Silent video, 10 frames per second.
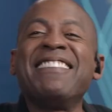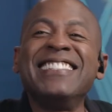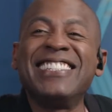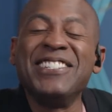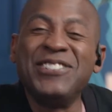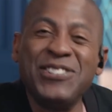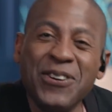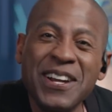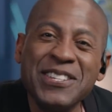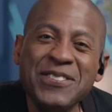I was
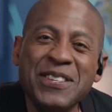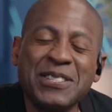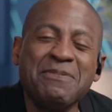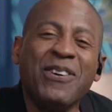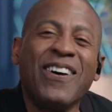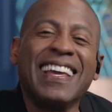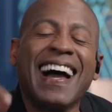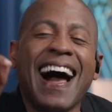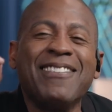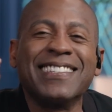enjoying you this
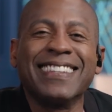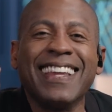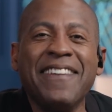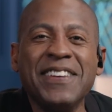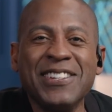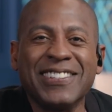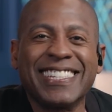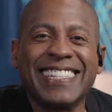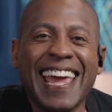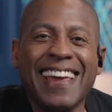morning. I was loving your
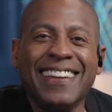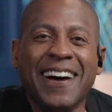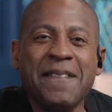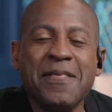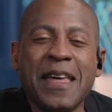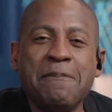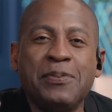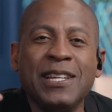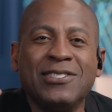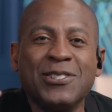stand up.
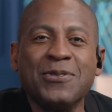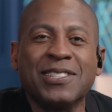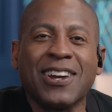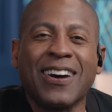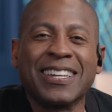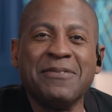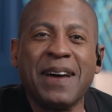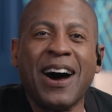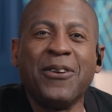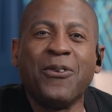That piece you were talking
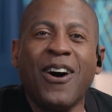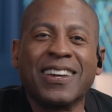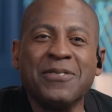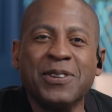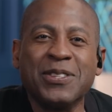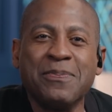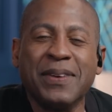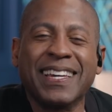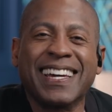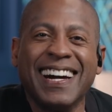about, walking with your
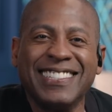big